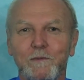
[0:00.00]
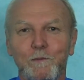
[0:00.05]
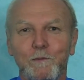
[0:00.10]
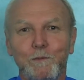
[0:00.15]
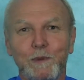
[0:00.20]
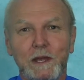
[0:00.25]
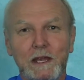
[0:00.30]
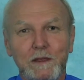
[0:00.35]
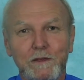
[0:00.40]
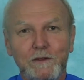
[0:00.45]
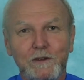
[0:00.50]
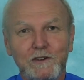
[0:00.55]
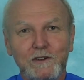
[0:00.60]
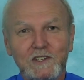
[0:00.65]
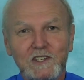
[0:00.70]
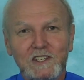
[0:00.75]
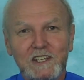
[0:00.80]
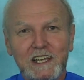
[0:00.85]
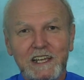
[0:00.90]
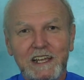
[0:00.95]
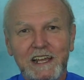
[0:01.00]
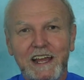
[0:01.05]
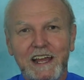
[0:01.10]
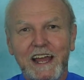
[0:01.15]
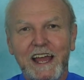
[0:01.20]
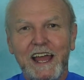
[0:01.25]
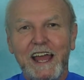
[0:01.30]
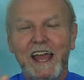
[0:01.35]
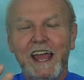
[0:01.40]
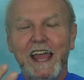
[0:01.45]
be thirsty
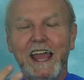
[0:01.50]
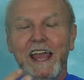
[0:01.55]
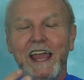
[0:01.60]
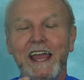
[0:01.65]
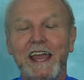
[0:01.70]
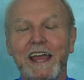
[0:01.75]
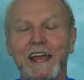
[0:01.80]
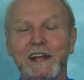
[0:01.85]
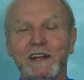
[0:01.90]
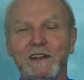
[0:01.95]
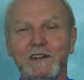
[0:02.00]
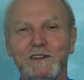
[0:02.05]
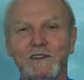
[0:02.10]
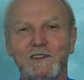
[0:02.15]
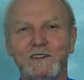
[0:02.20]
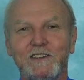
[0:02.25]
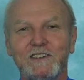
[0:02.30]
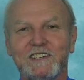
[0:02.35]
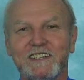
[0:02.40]
and to